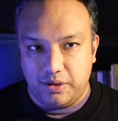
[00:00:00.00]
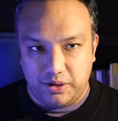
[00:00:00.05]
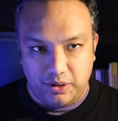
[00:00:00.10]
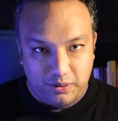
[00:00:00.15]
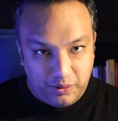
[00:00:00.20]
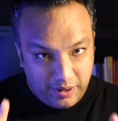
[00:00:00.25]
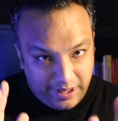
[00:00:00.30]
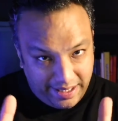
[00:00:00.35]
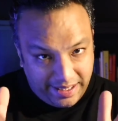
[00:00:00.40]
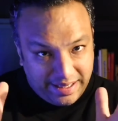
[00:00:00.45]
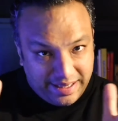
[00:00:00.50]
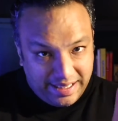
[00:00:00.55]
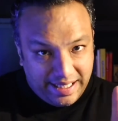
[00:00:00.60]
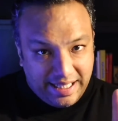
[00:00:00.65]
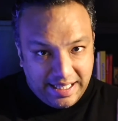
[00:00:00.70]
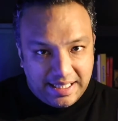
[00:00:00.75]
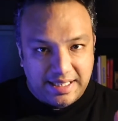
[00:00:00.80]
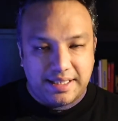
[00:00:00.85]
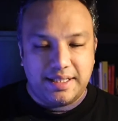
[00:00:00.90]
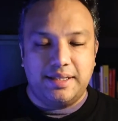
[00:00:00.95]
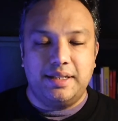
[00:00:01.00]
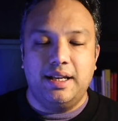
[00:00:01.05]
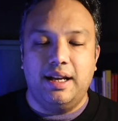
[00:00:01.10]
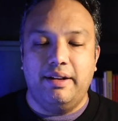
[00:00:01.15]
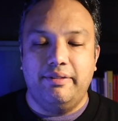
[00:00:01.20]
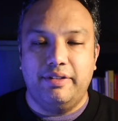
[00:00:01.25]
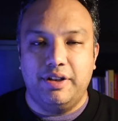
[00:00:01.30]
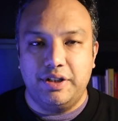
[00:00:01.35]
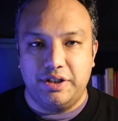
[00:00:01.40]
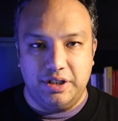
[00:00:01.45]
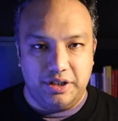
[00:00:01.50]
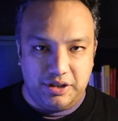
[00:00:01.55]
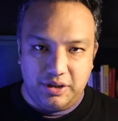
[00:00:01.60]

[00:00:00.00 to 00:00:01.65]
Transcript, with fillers: So only these uh, versions.